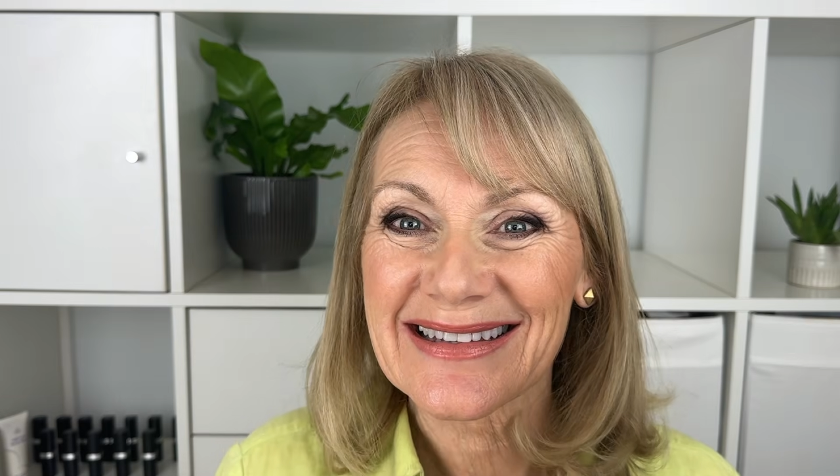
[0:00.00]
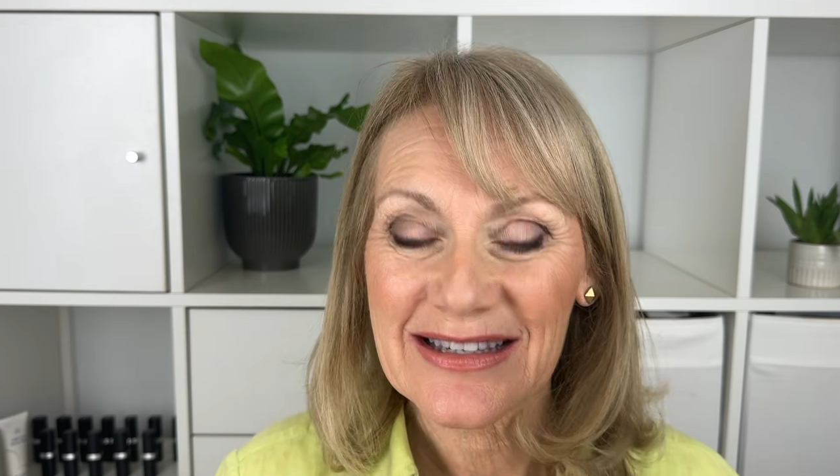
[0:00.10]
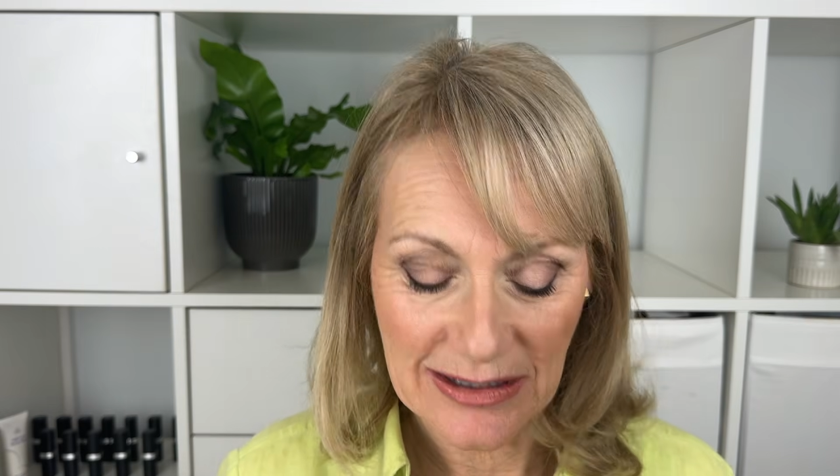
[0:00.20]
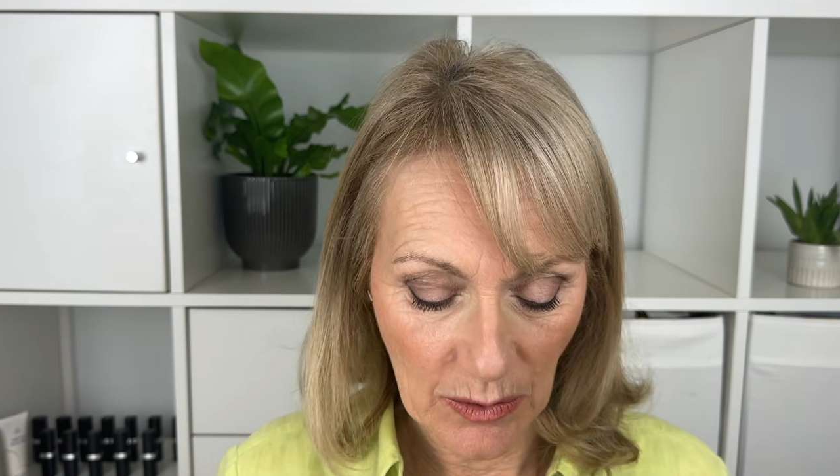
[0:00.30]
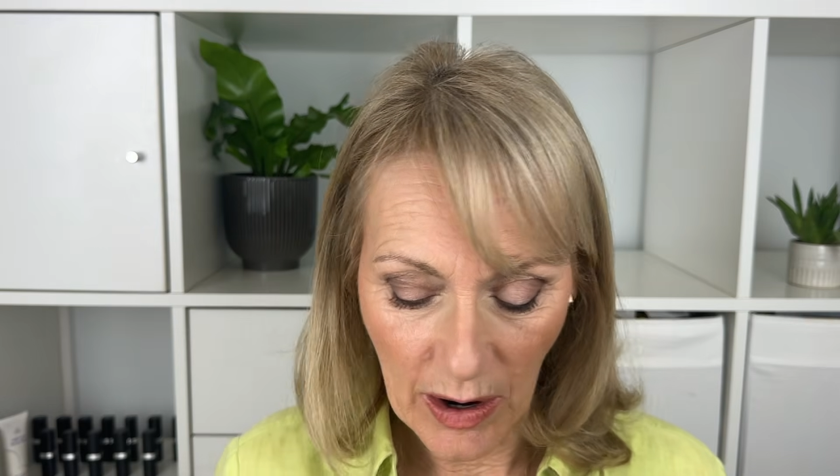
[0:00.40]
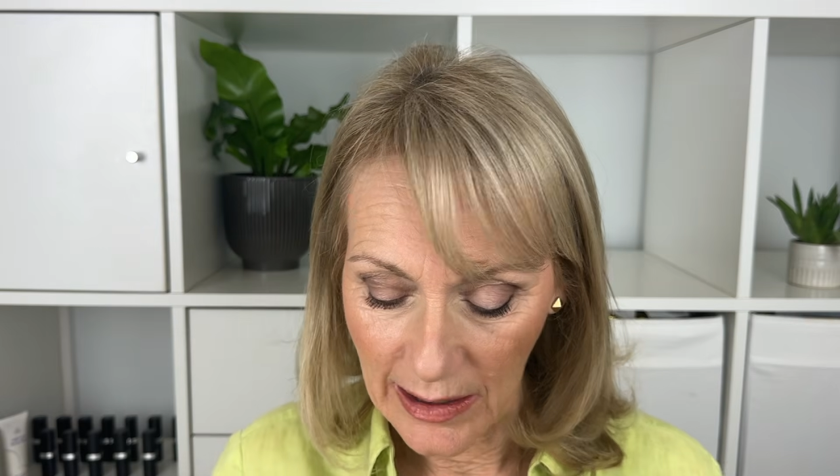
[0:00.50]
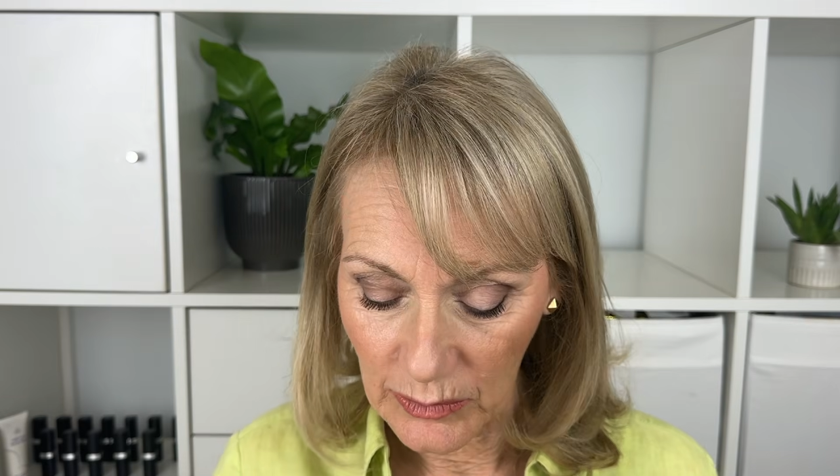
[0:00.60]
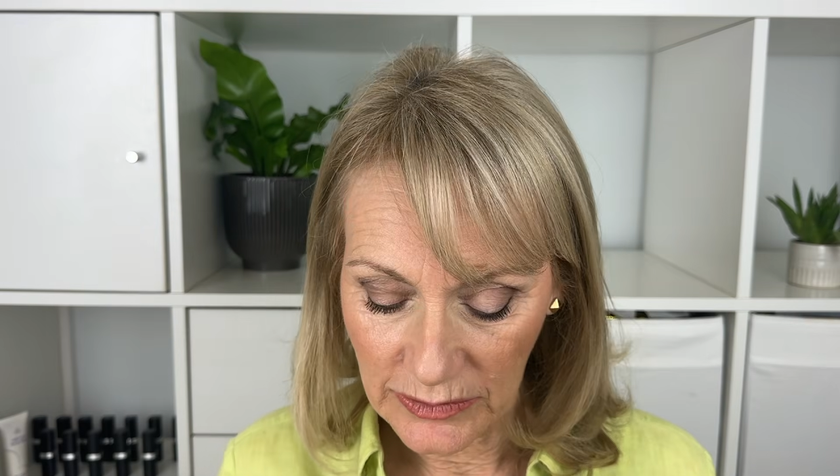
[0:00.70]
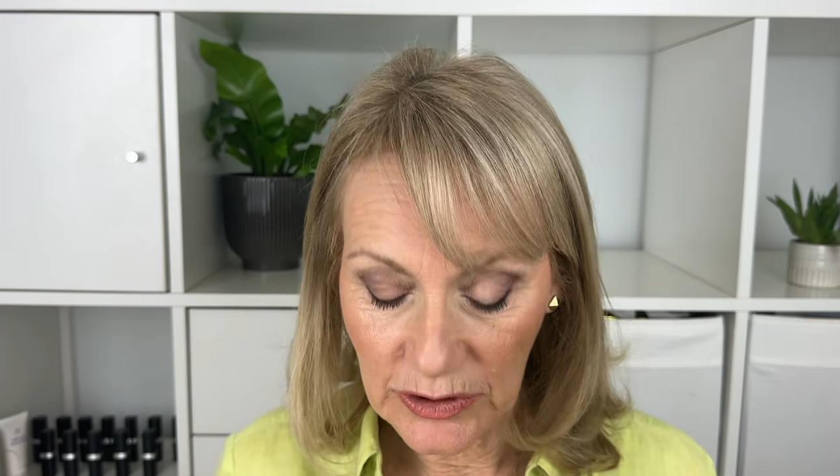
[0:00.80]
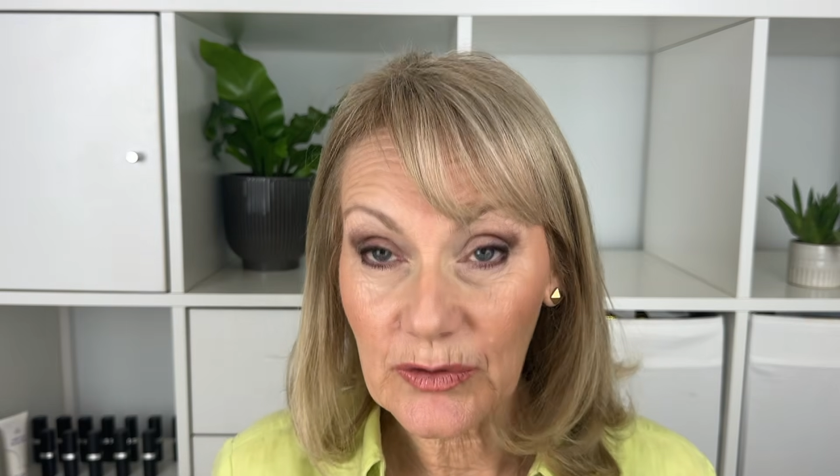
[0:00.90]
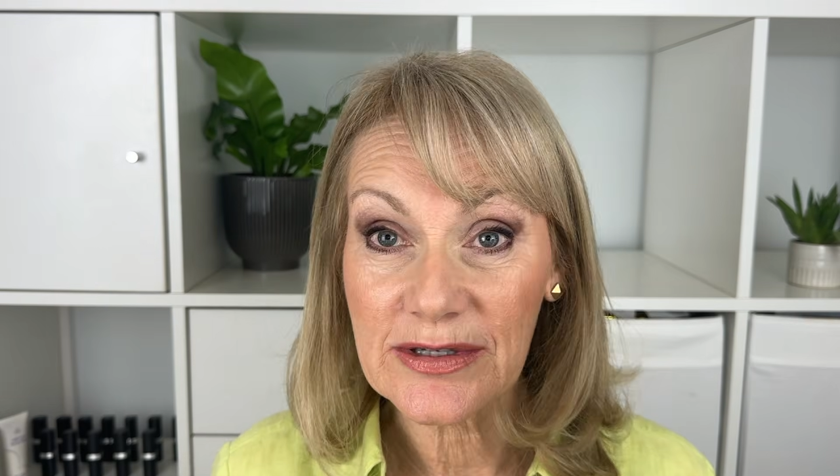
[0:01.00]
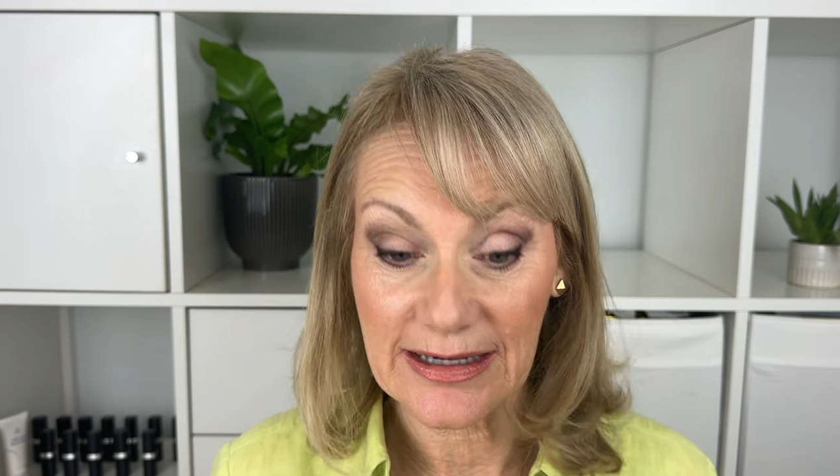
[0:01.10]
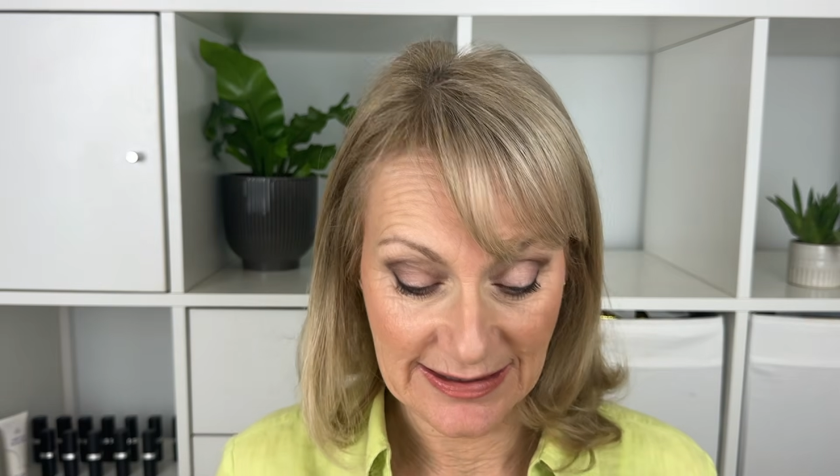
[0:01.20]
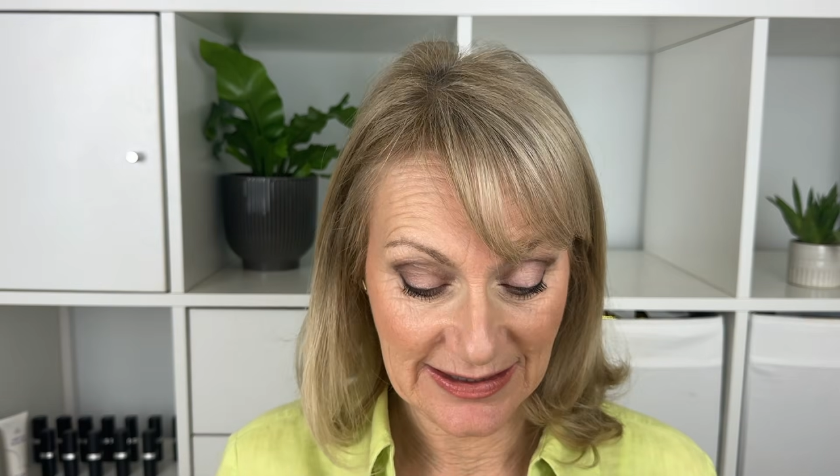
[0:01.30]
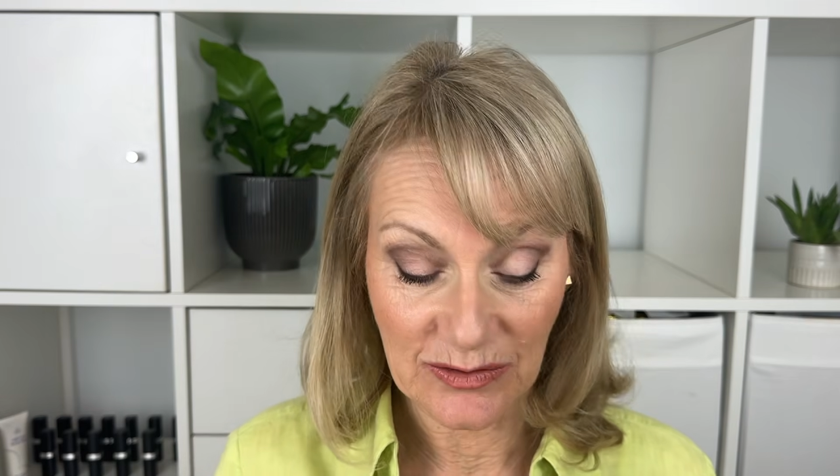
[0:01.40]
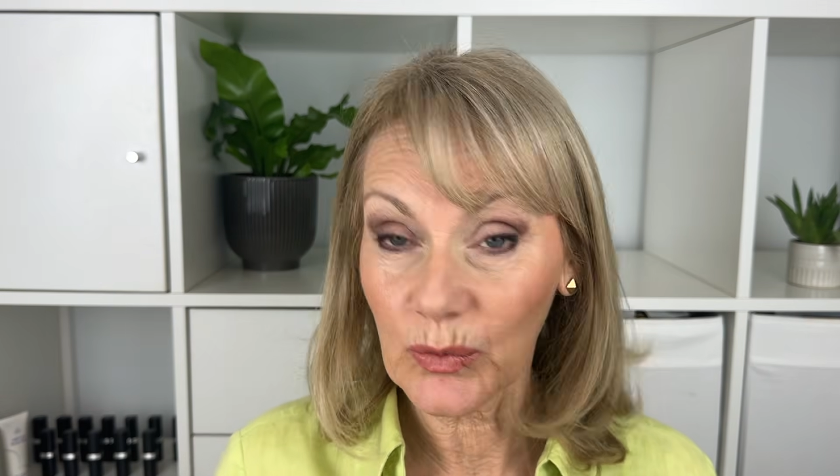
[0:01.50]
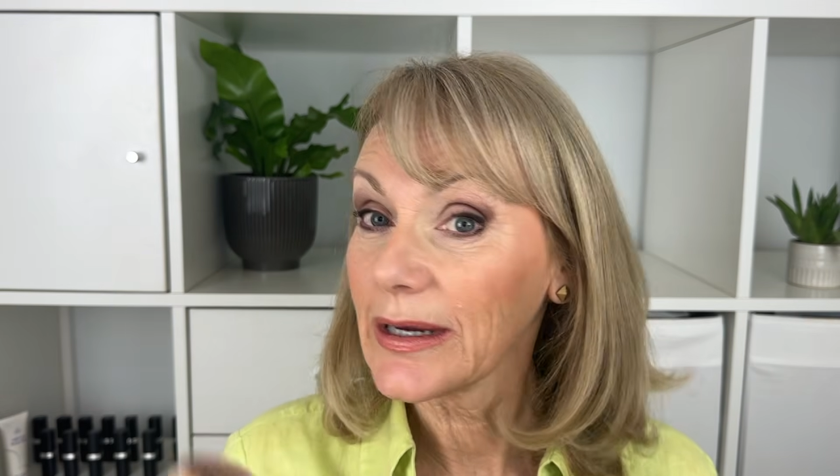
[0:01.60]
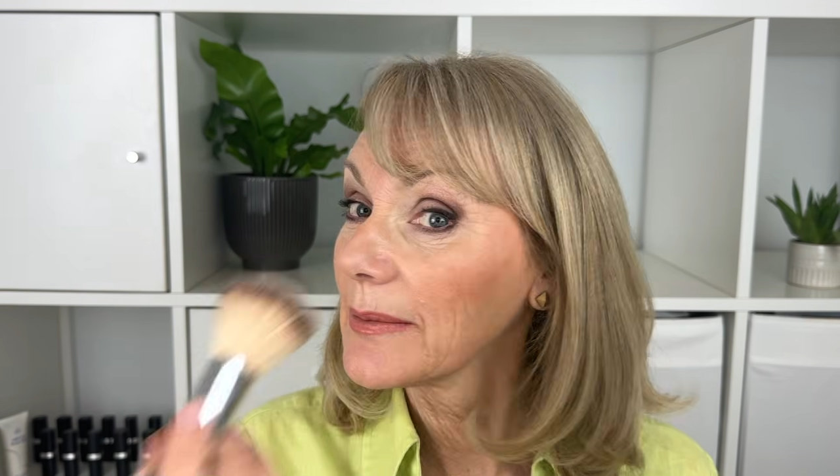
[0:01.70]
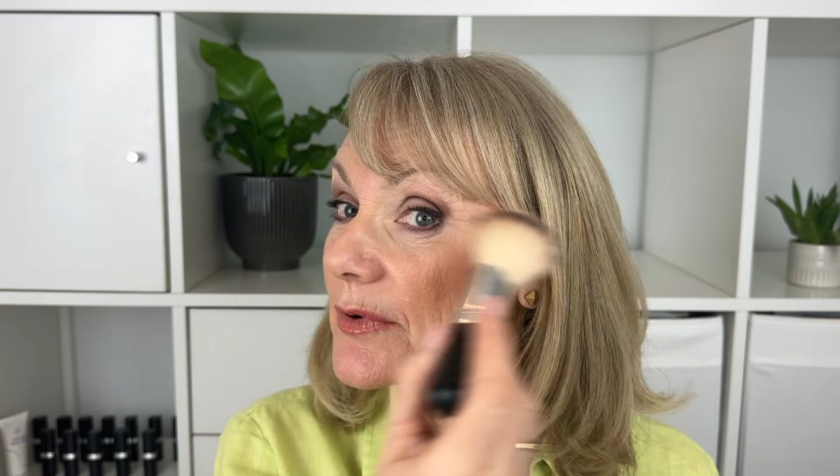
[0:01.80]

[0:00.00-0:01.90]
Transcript: So I will use a sweep